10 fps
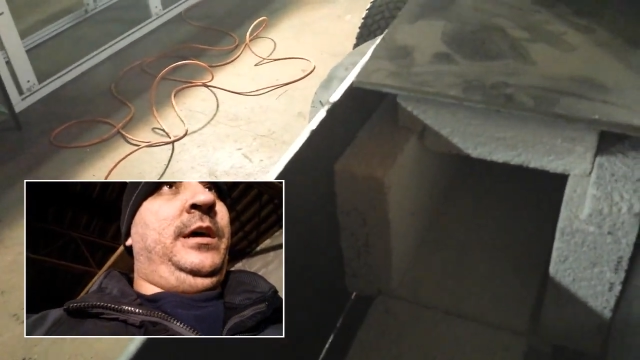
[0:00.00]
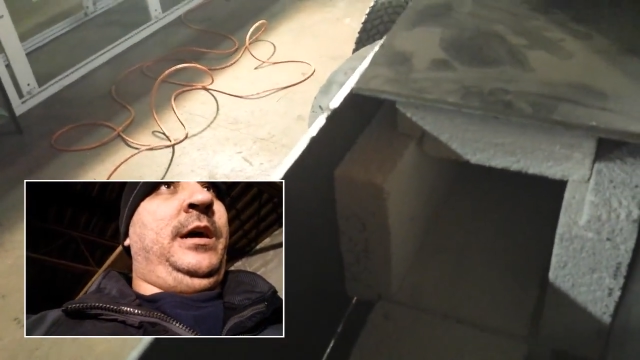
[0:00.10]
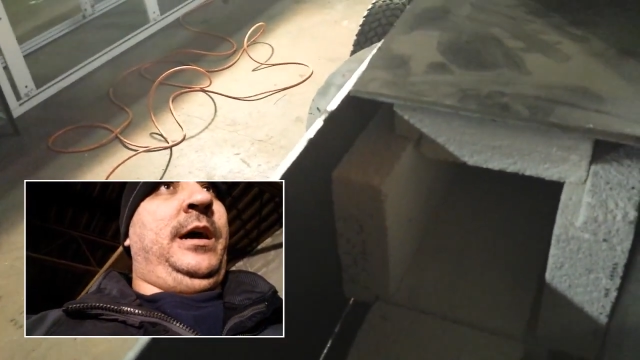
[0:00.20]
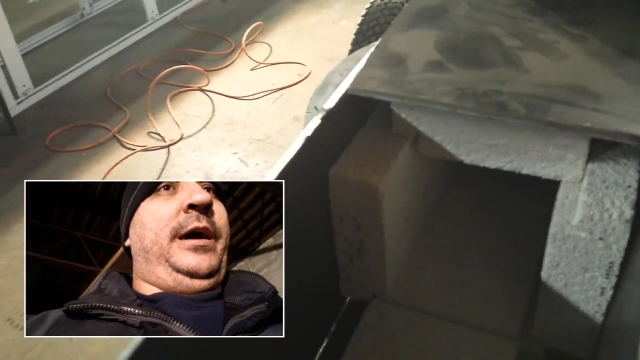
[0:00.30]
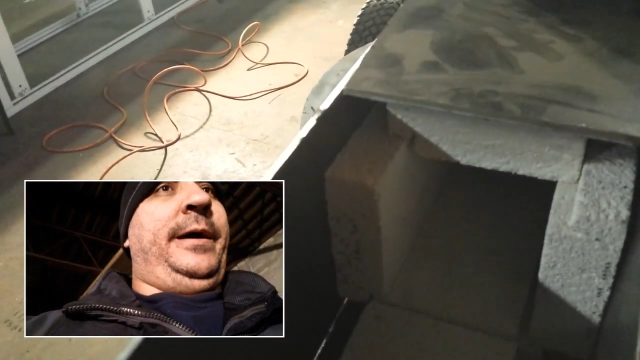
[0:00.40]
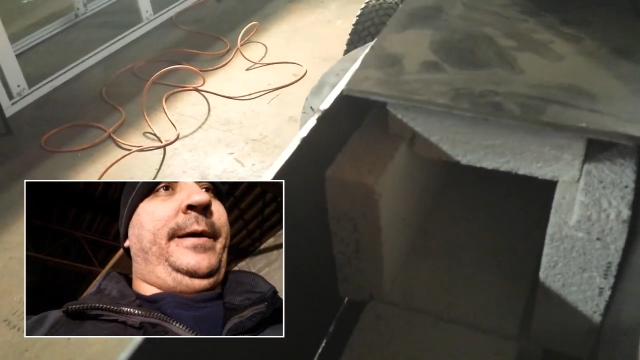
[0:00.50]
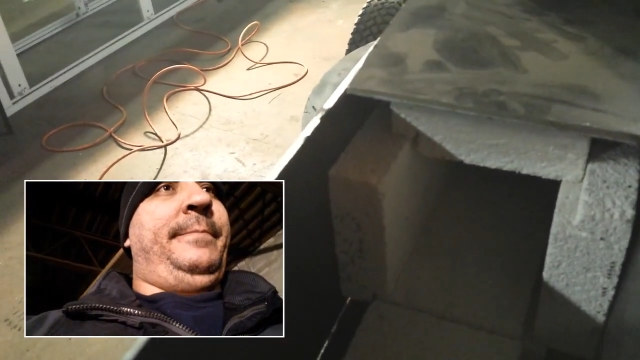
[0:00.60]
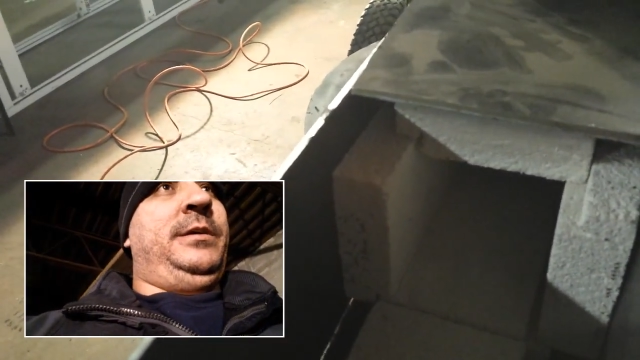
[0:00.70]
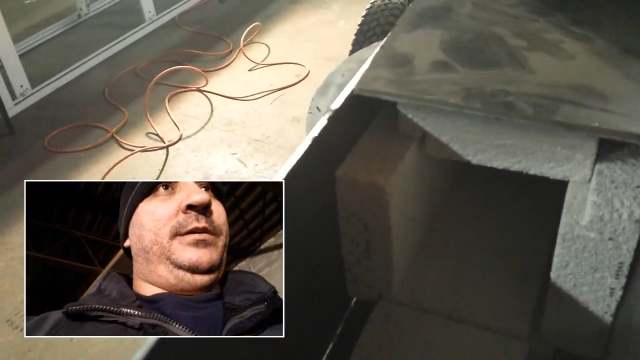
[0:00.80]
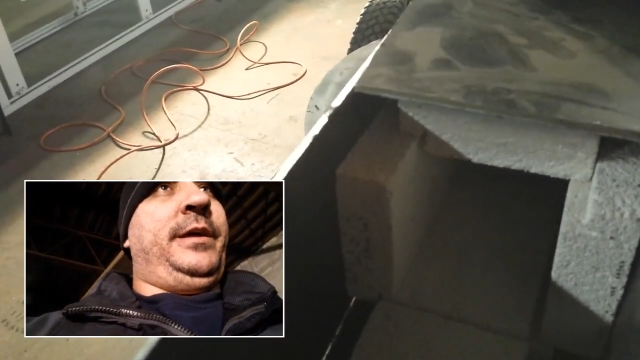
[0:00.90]

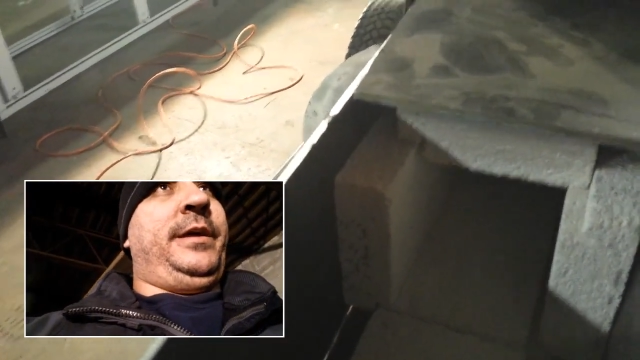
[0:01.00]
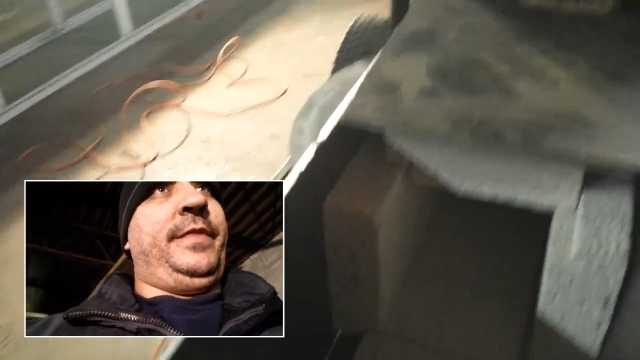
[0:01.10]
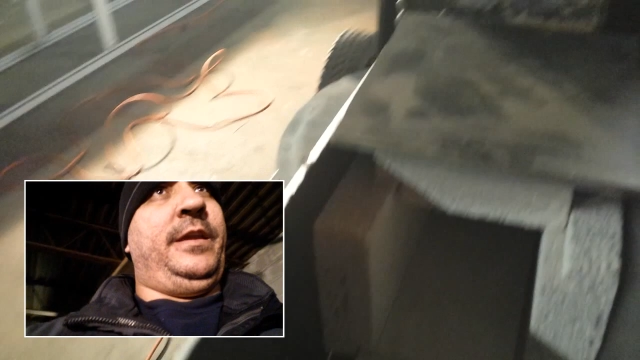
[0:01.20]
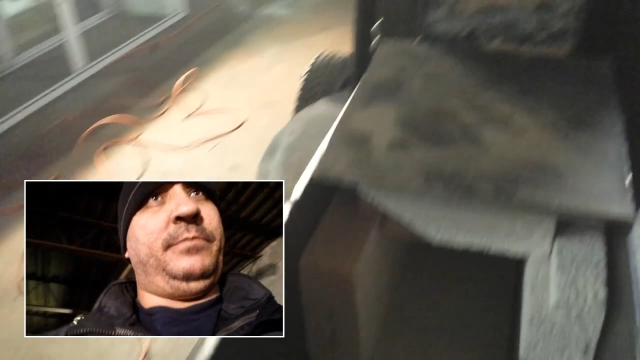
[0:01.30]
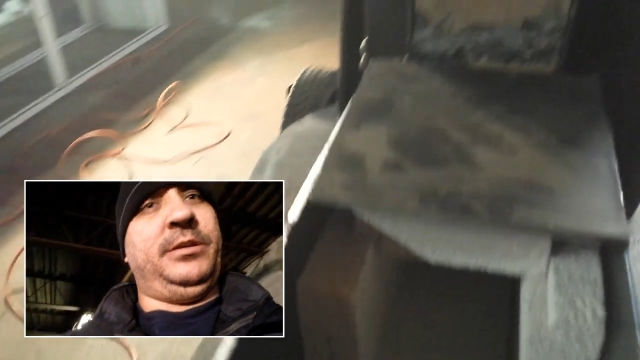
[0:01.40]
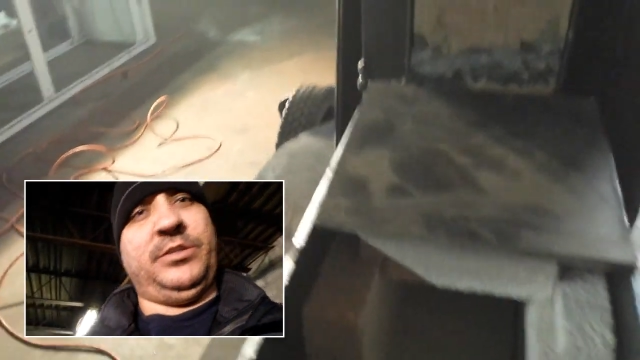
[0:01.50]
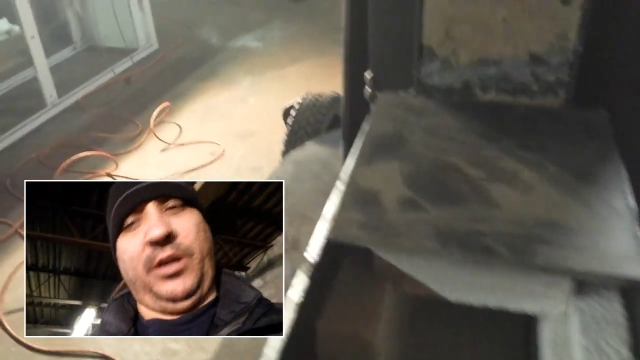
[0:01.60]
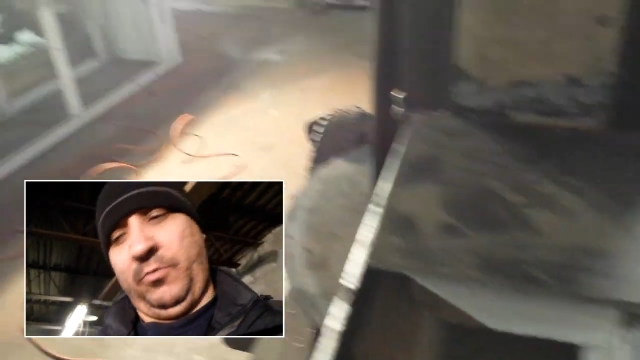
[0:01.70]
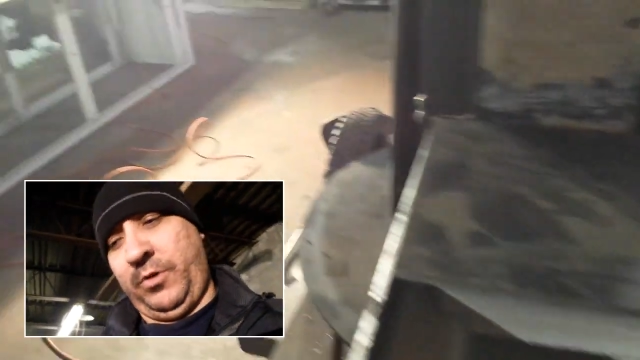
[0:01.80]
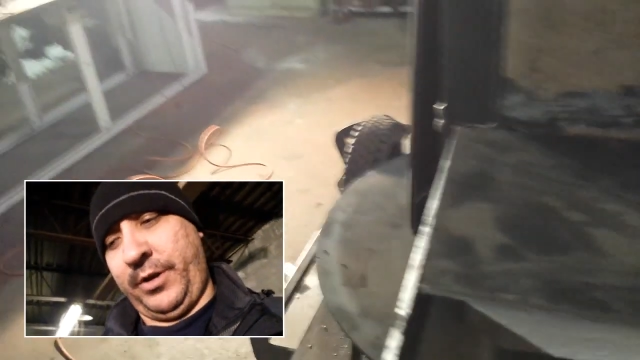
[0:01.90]
um, and then I'm going to
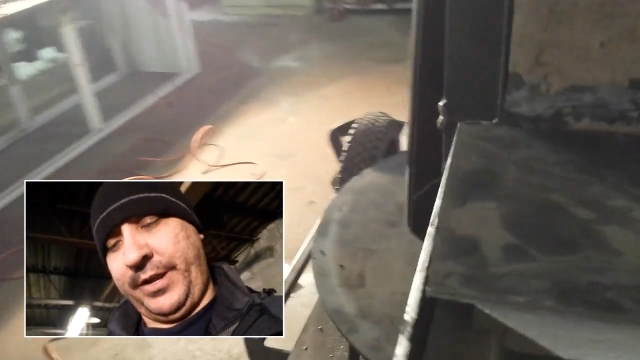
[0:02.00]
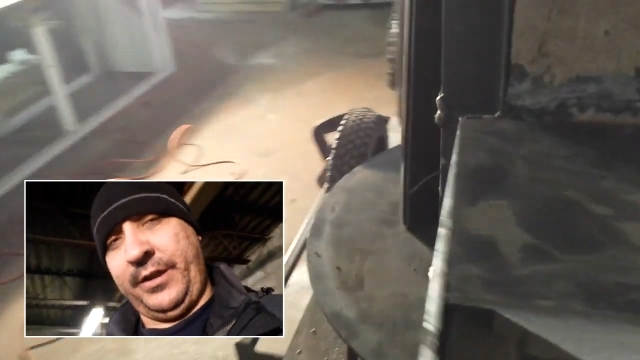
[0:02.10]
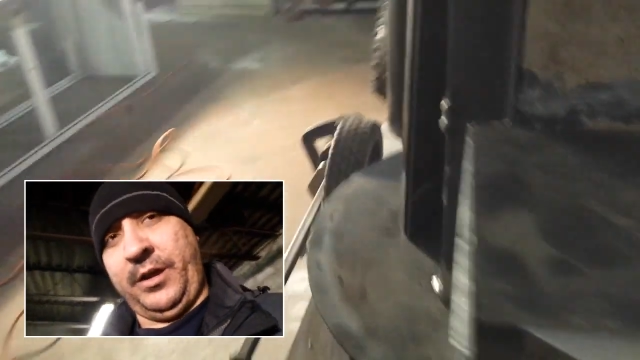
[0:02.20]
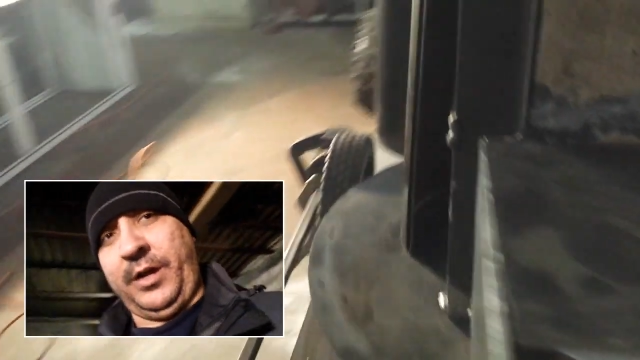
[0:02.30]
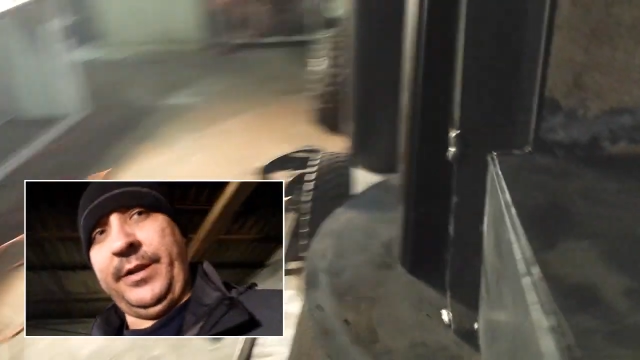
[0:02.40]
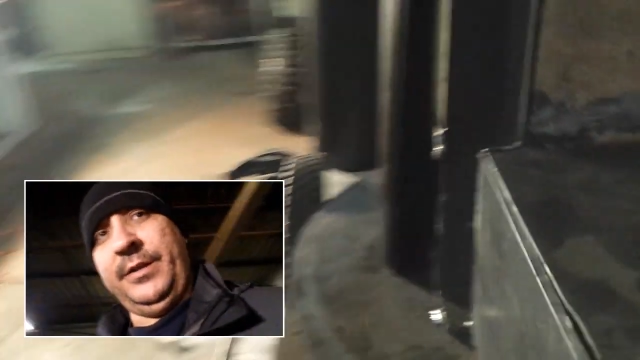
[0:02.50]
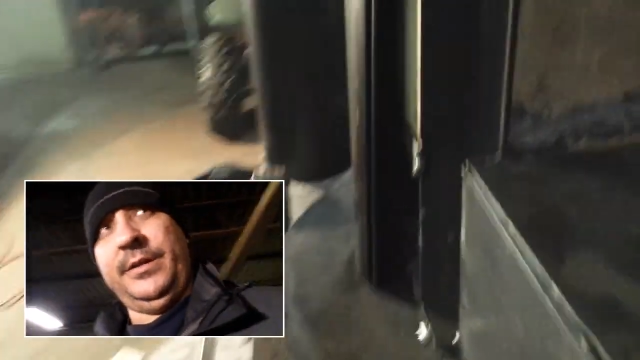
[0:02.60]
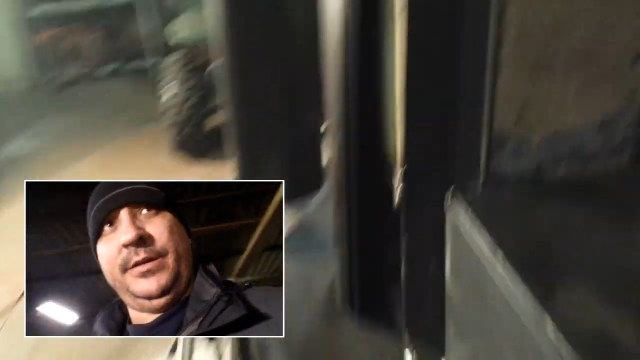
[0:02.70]
start working on